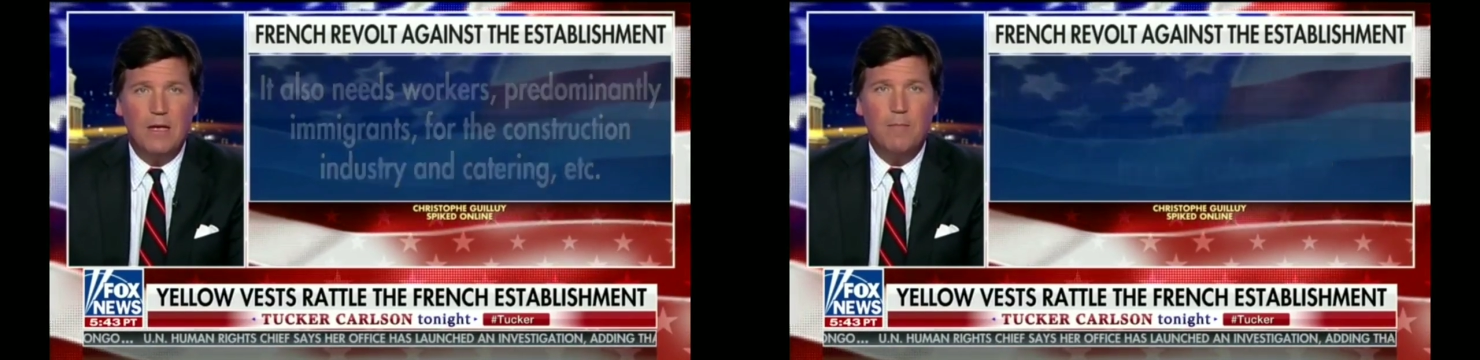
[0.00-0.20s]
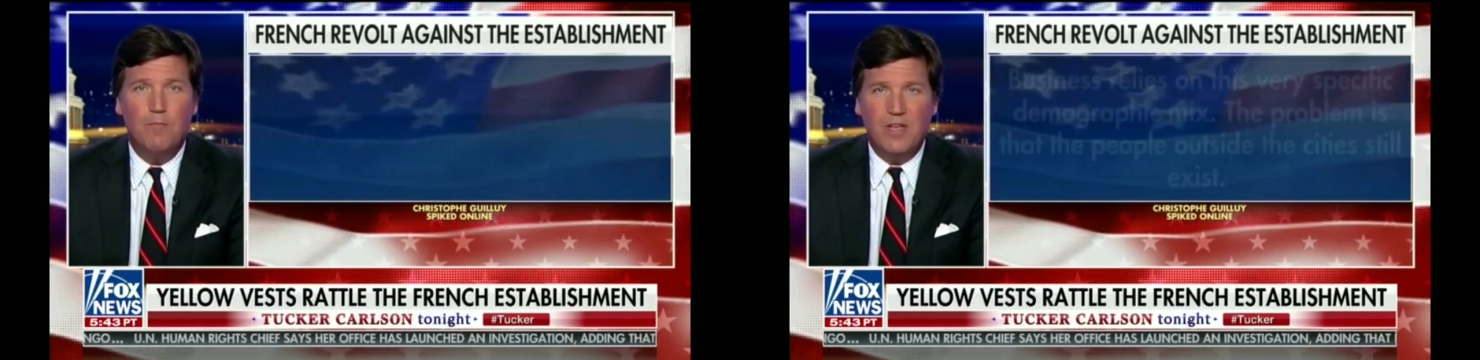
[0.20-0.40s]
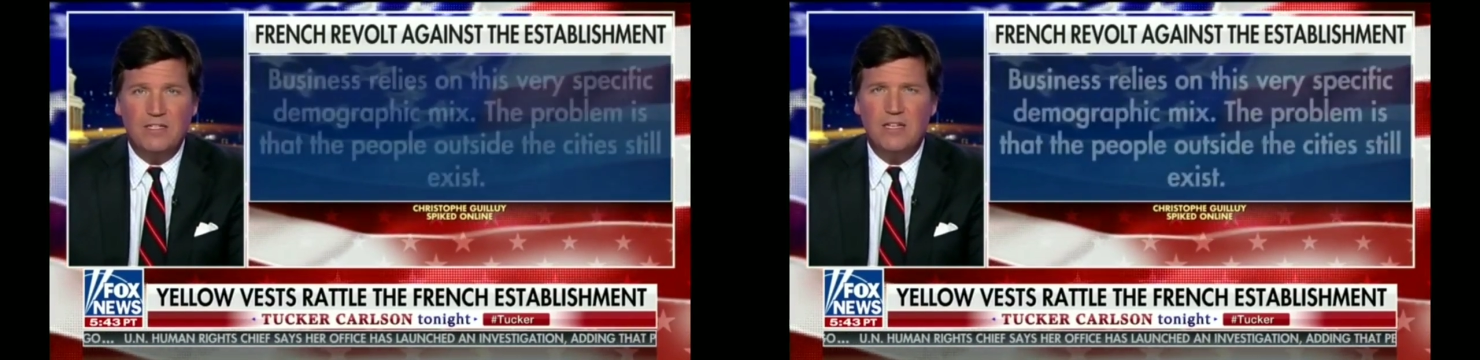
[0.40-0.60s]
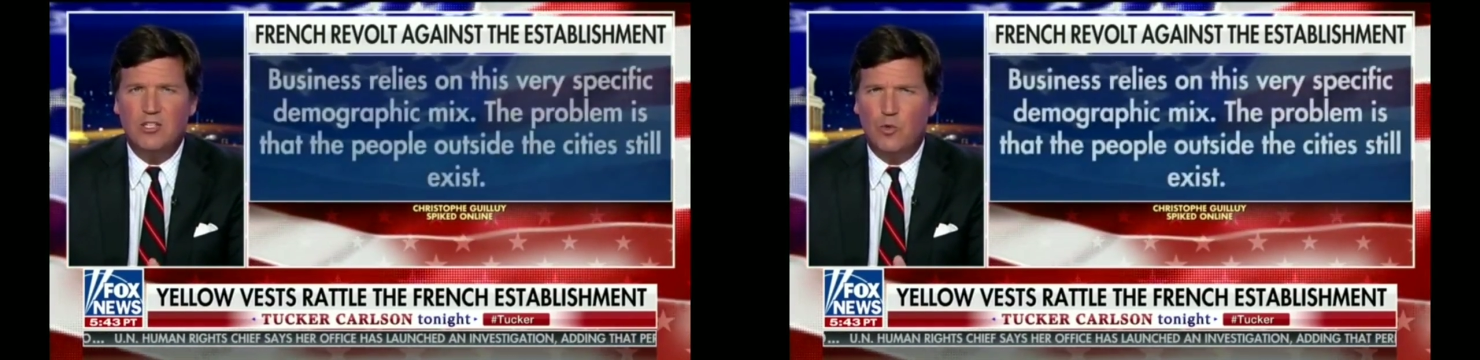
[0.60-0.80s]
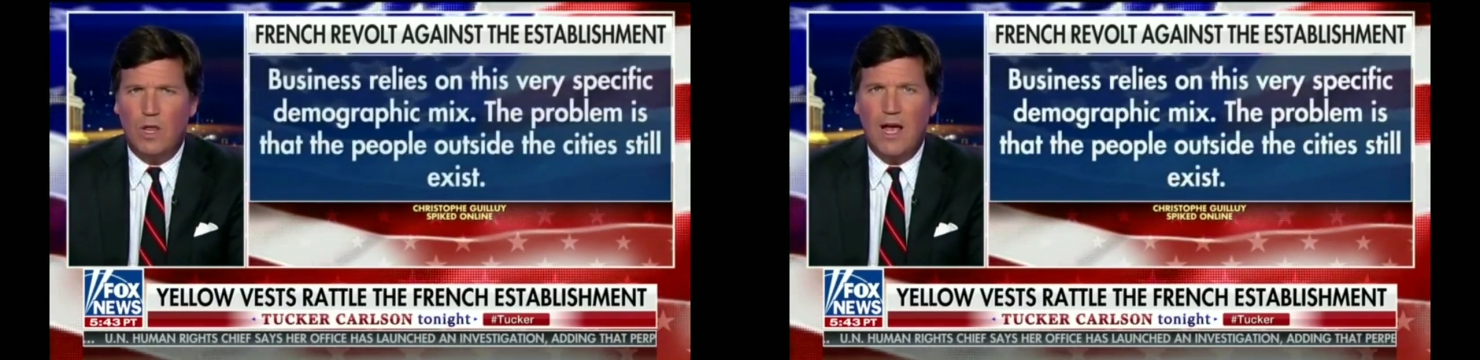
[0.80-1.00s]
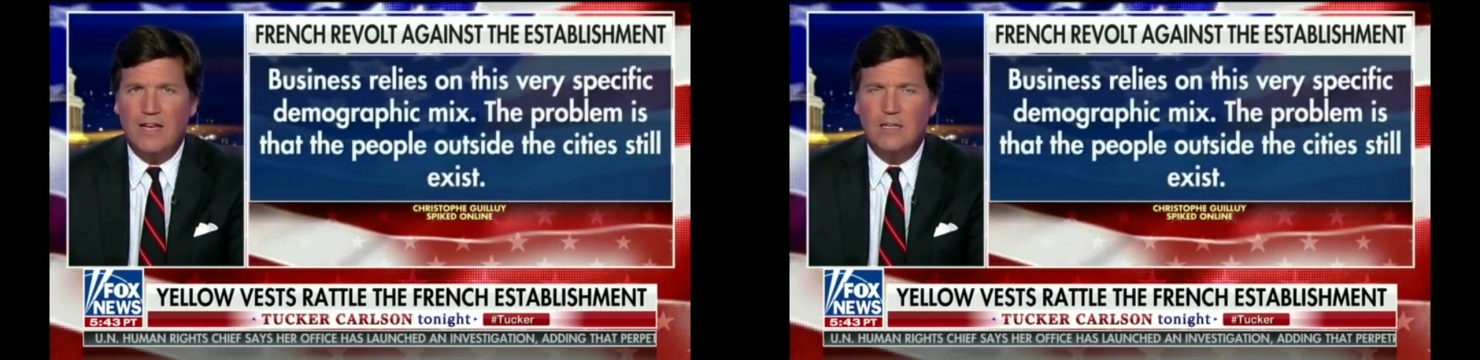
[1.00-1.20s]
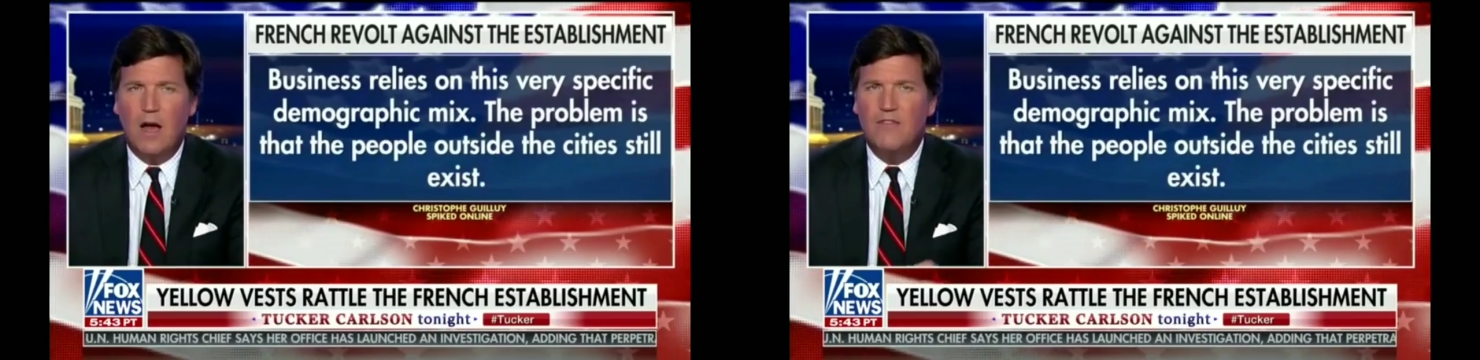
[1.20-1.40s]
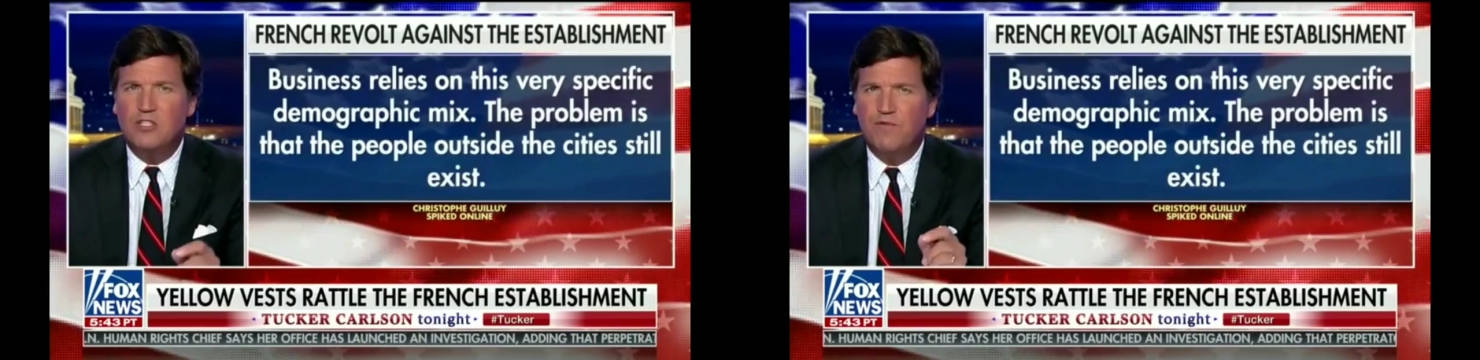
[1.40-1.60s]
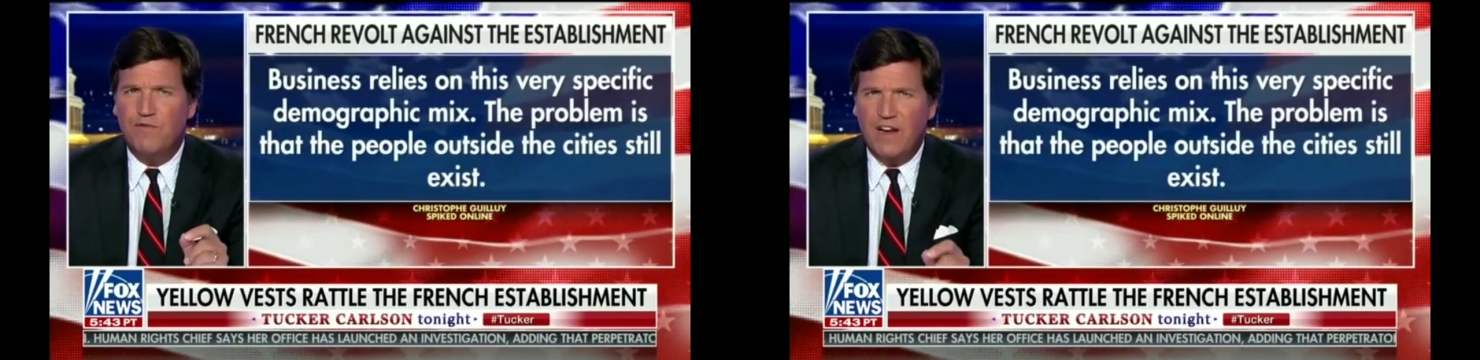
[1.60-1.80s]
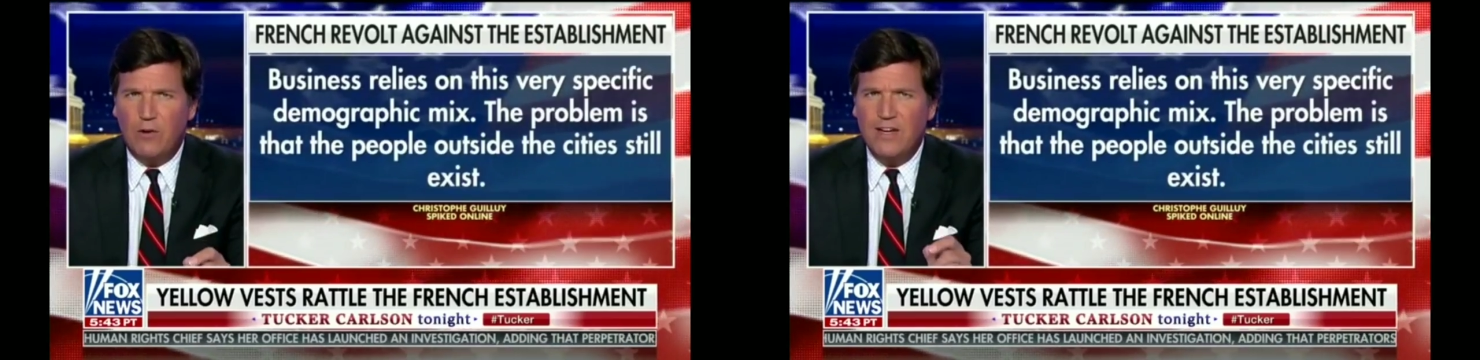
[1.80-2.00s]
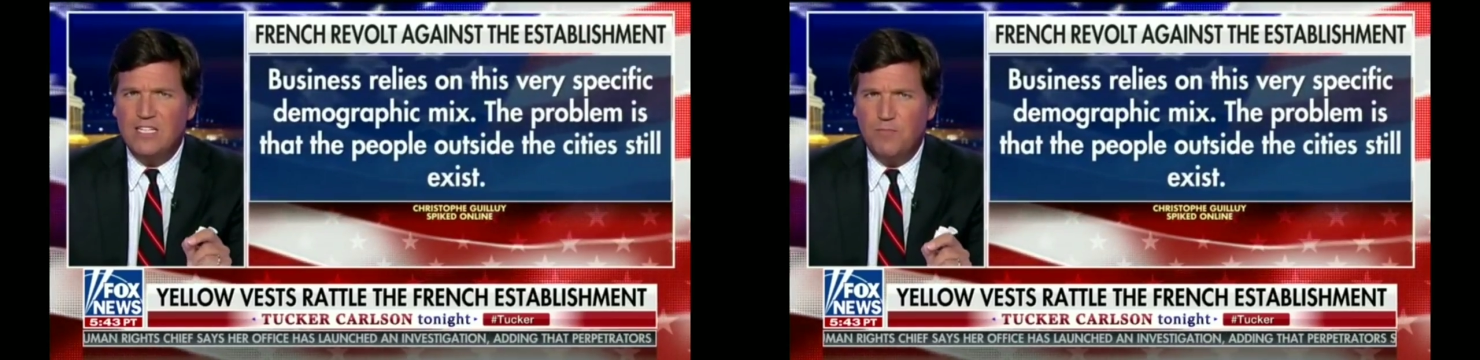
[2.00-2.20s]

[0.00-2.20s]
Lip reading: Business relies on this very